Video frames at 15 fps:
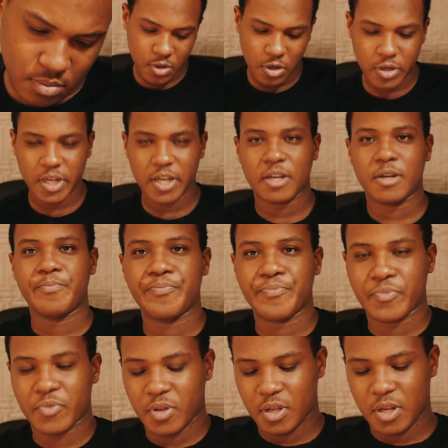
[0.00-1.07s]
Okay,
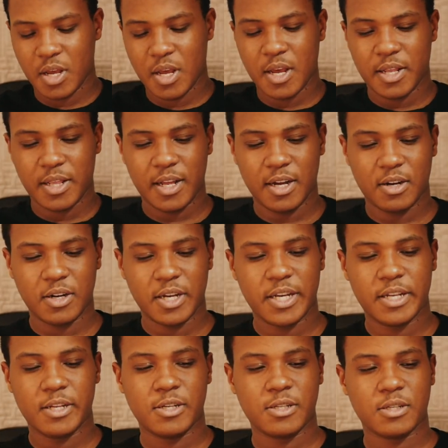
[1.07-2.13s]
now
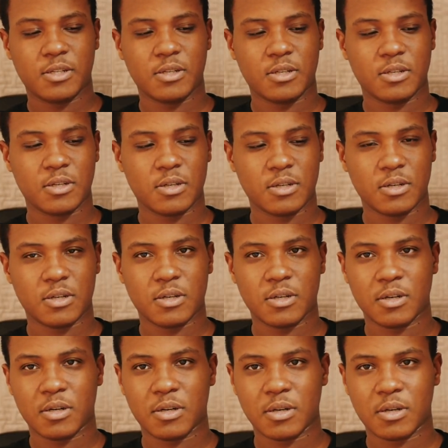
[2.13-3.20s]
hear this.
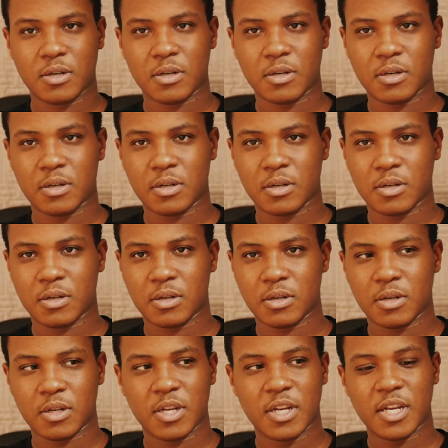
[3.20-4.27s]
Samsung.
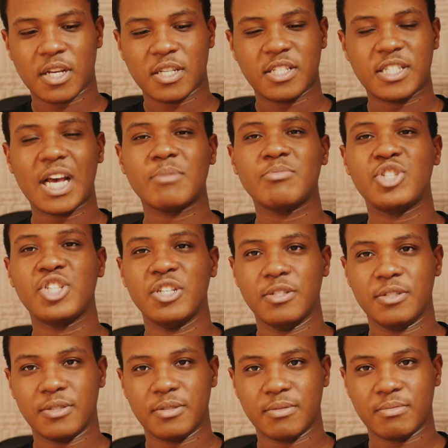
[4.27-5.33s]

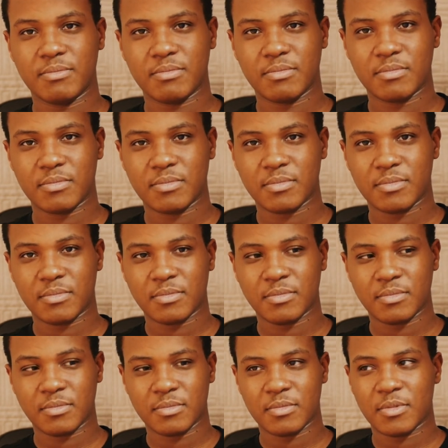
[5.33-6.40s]
Samshin.
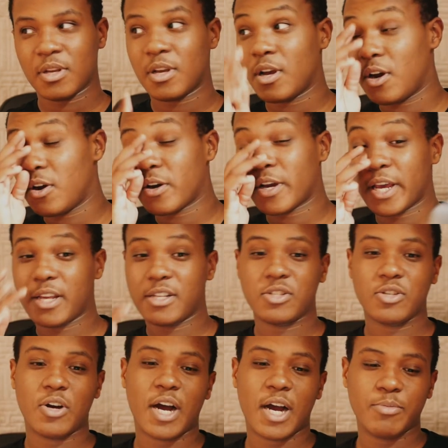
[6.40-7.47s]
Samshin. Okay,
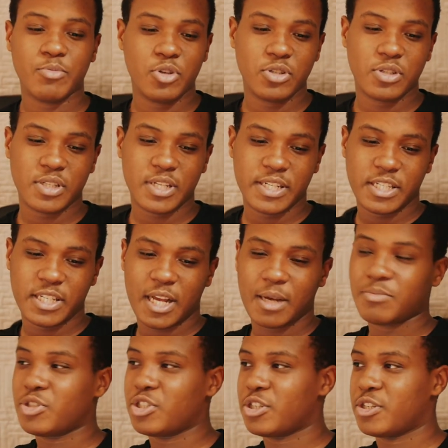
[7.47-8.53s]
so I'm using the
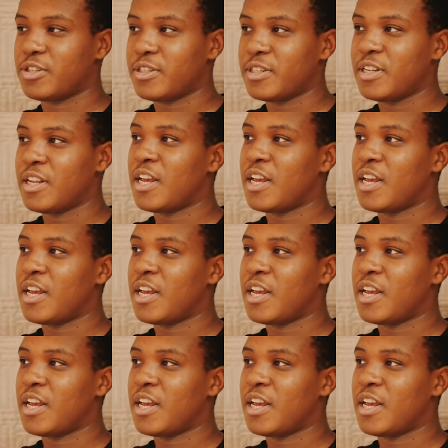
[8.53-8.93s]
Samshin